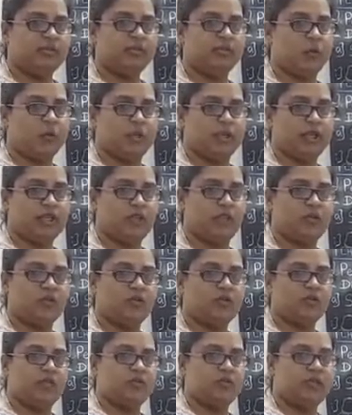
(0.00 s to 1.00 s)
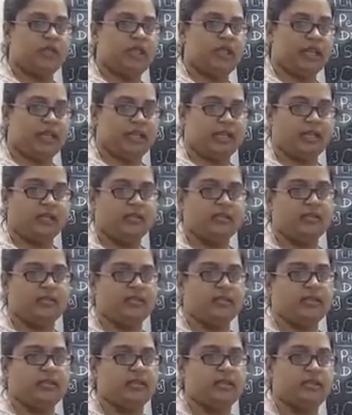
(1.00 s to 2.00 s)
protective layer,
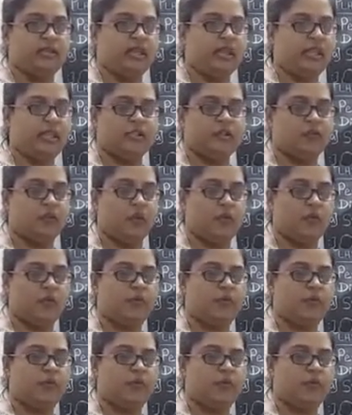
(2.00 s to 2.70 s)
in the form